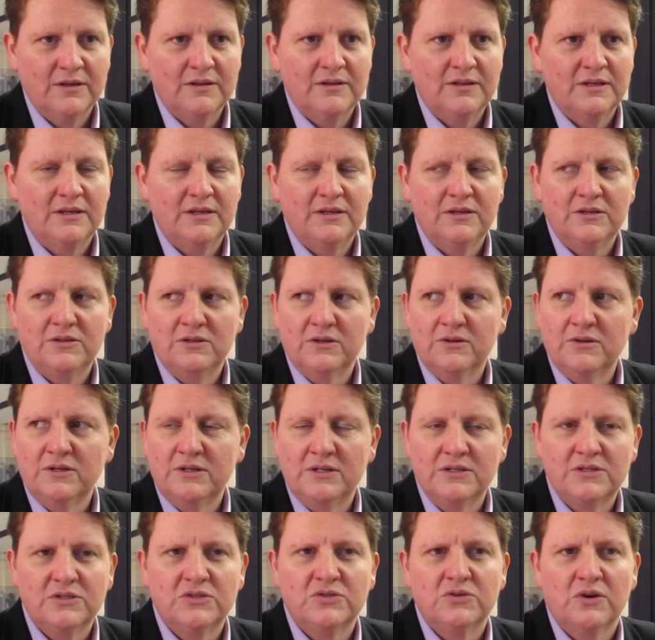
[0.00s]
I think, you know, you
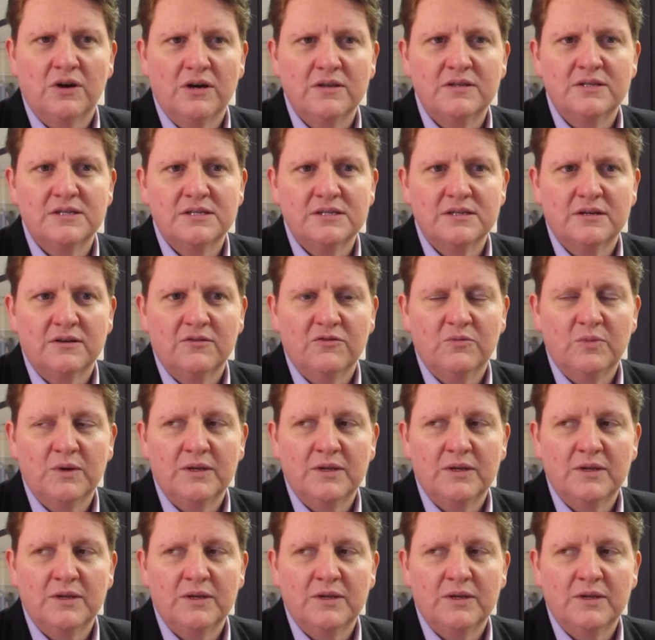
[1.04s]
need to try this stuff.